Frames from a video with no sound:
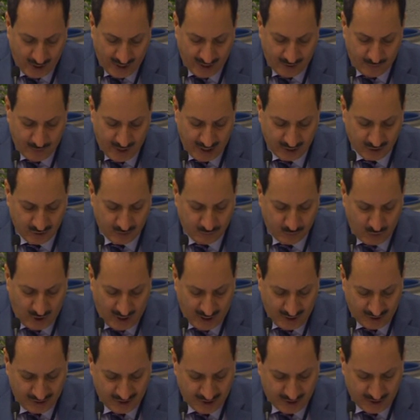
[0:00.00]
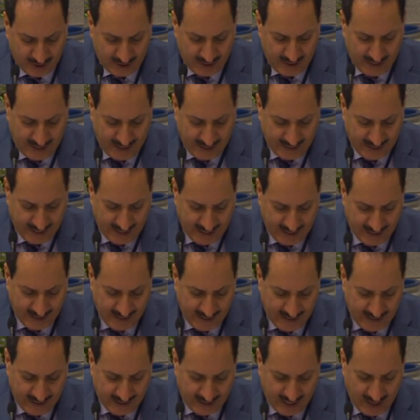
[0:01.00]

We need new ways of